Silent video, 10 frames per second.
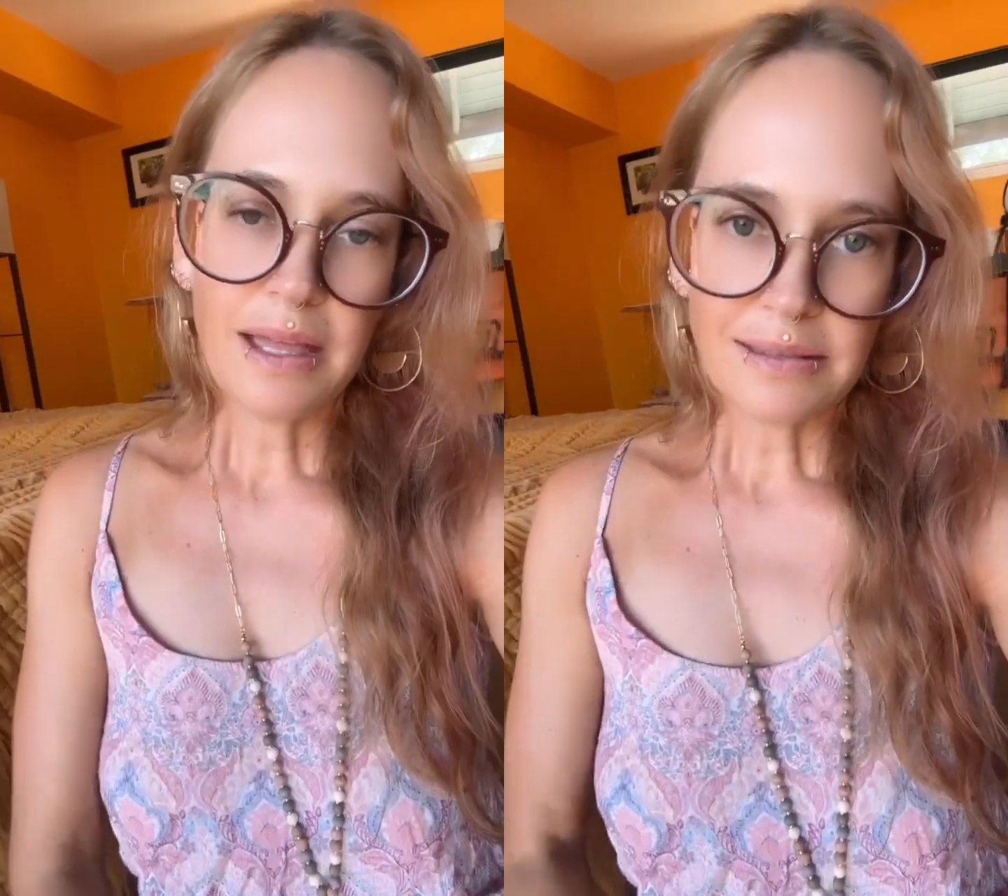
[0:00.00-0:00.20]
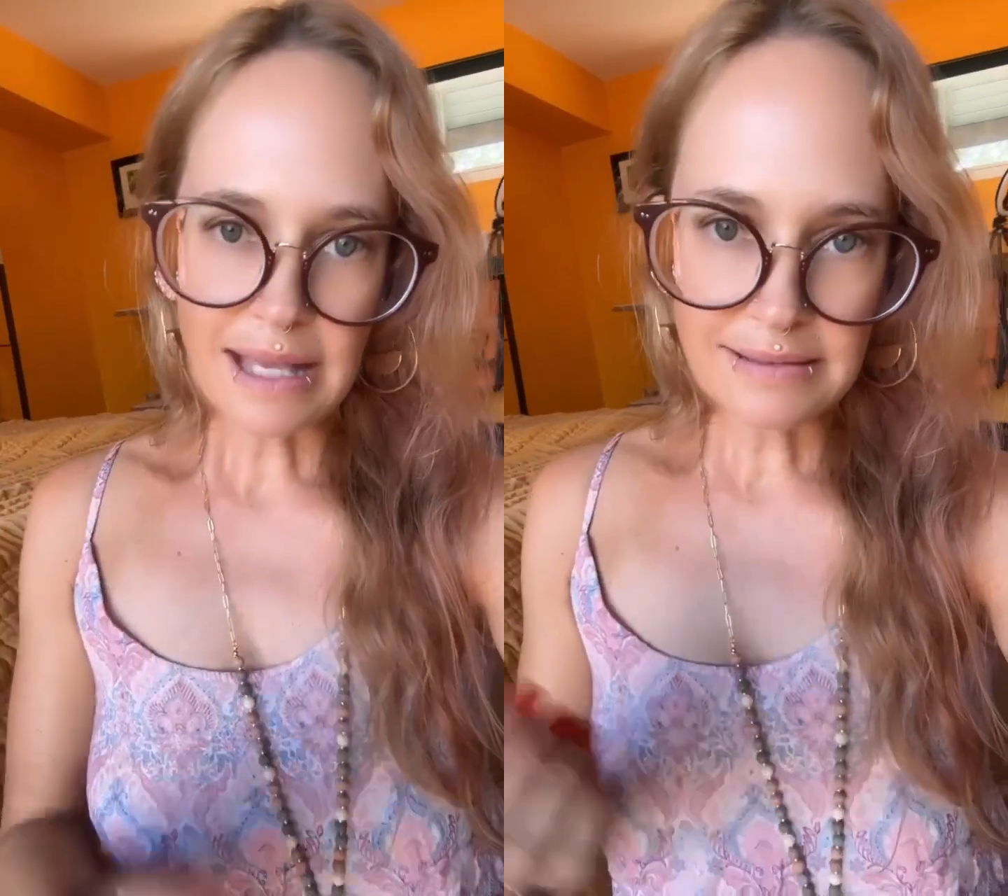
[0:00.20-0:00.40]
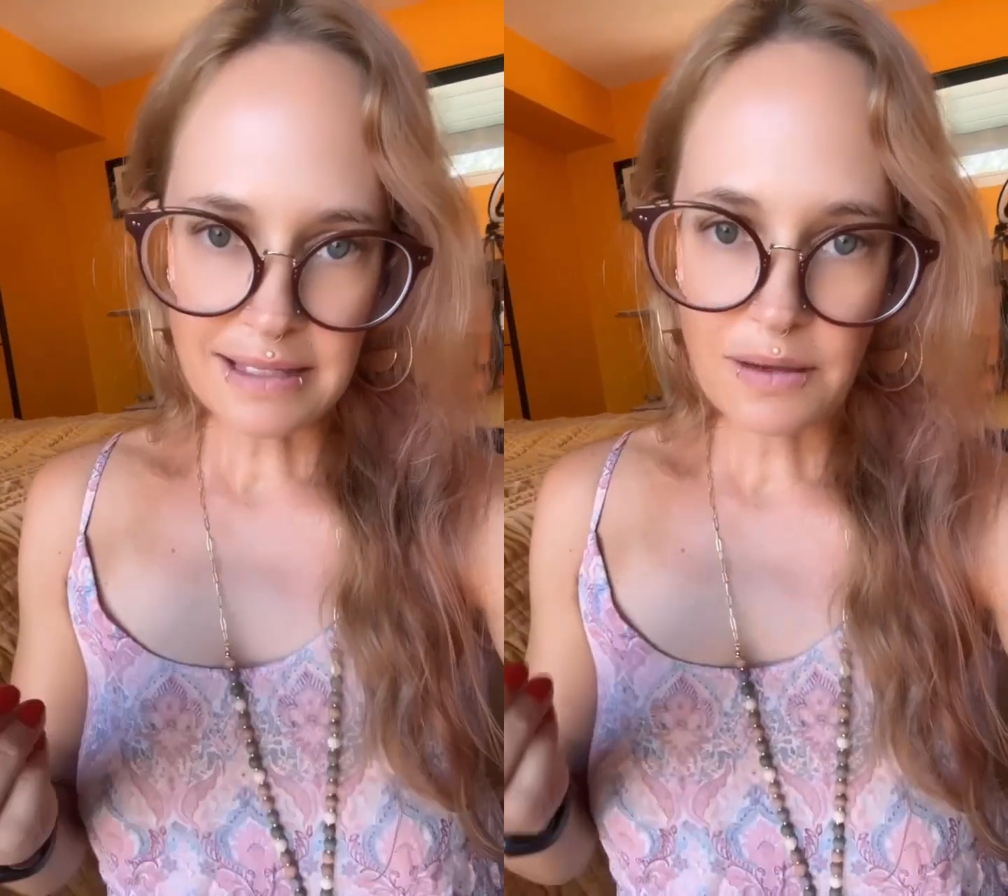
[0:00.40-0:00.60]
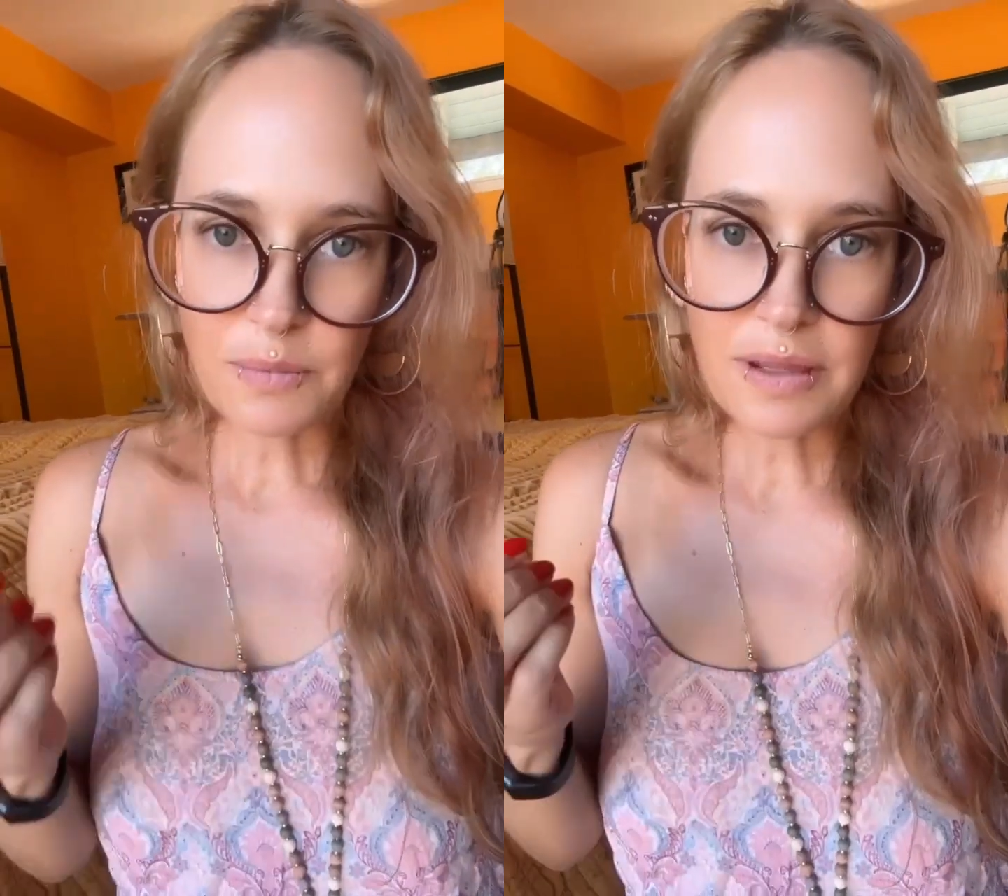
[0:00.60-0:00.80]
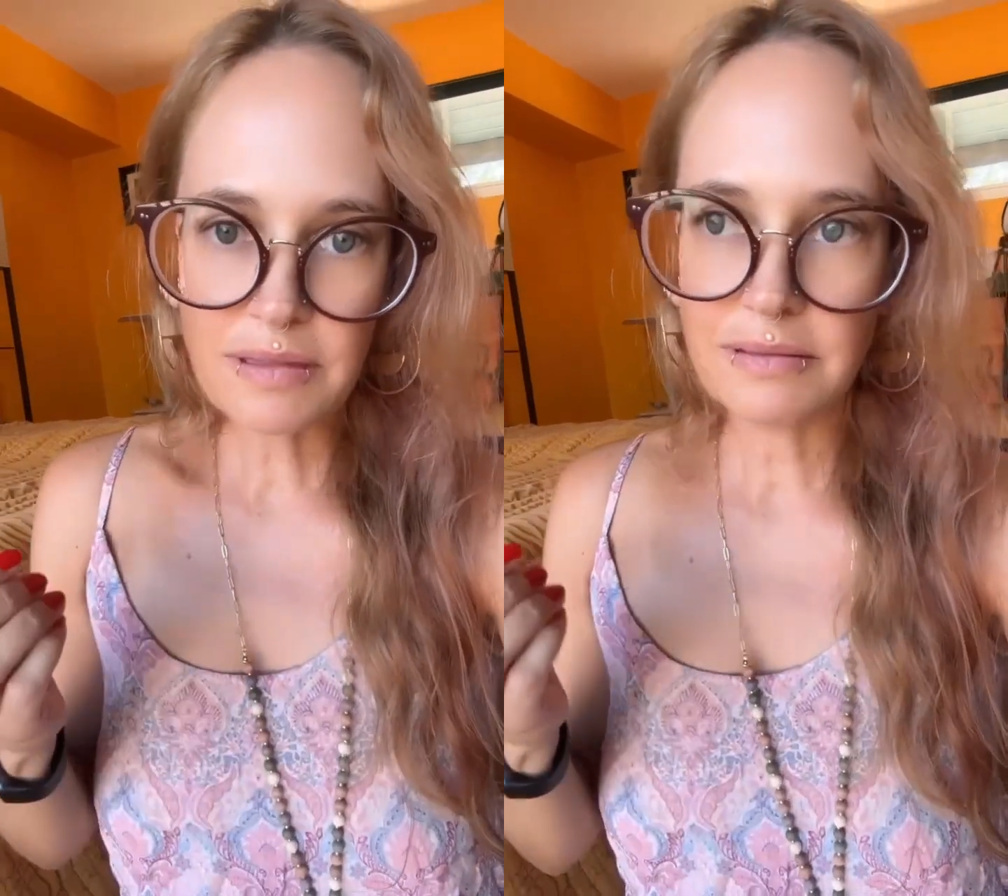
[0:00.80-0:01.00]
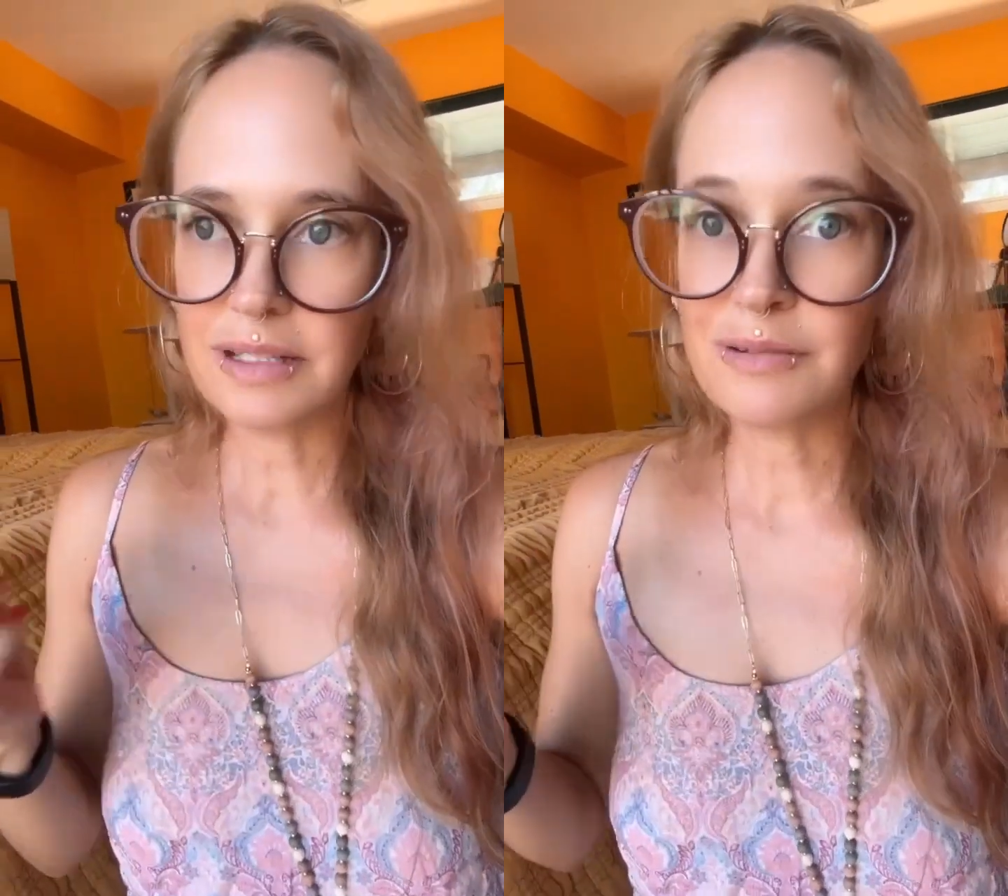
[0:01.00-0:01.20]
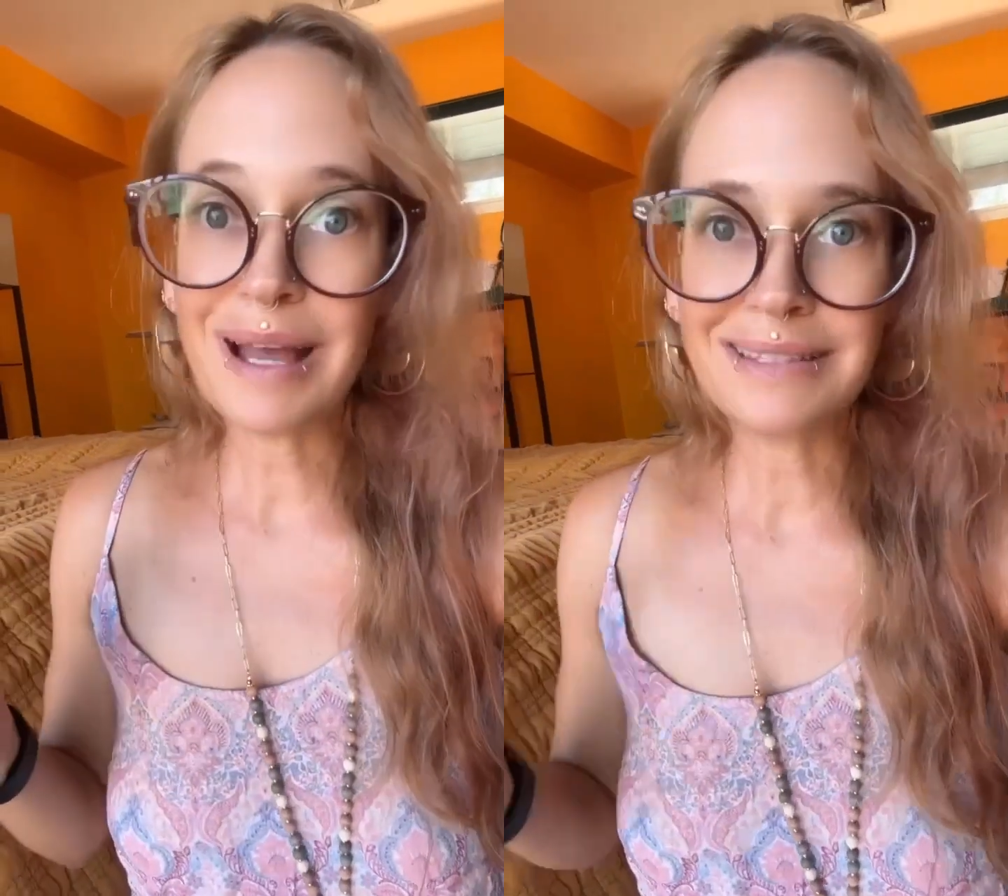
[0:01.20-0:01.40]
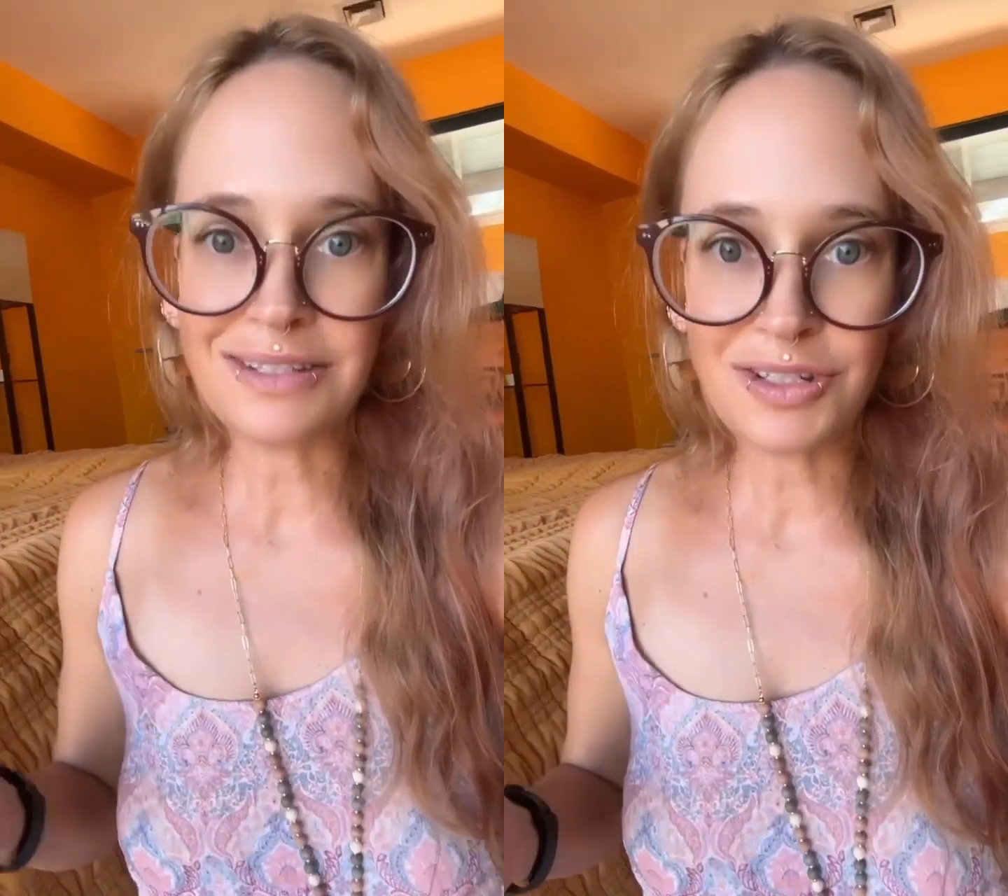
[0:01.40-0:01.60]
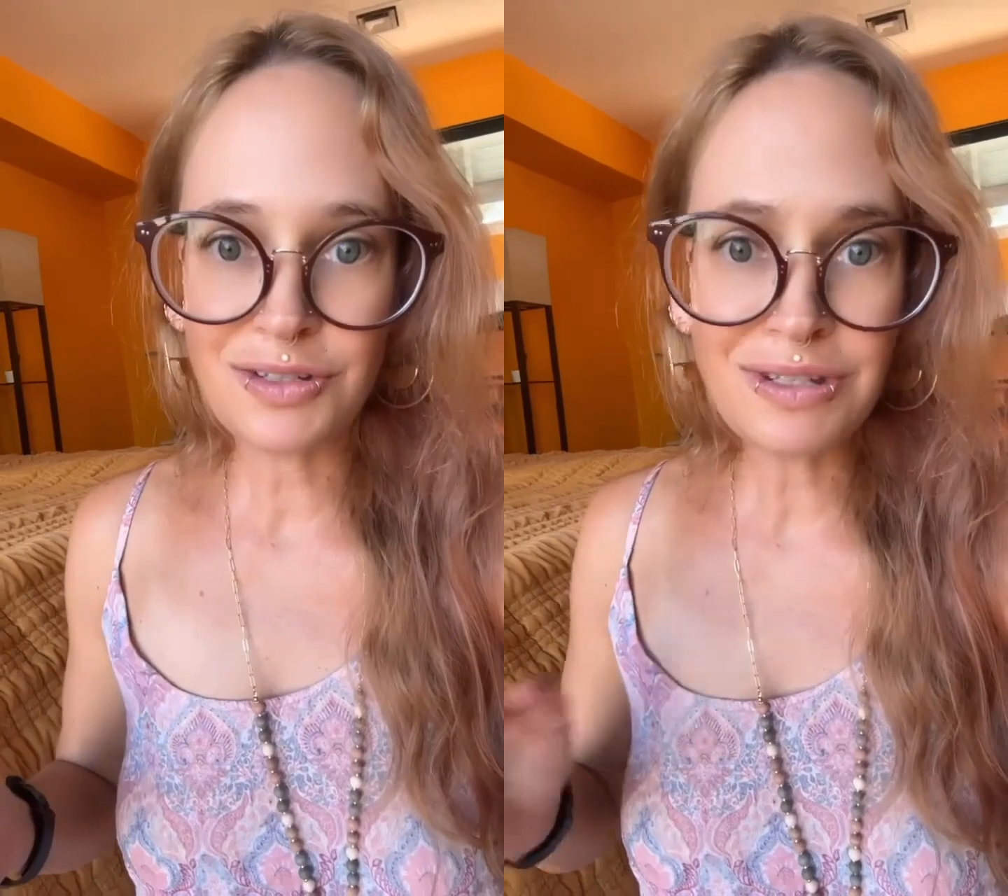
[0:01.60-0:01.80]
Lastly, with litter box issues,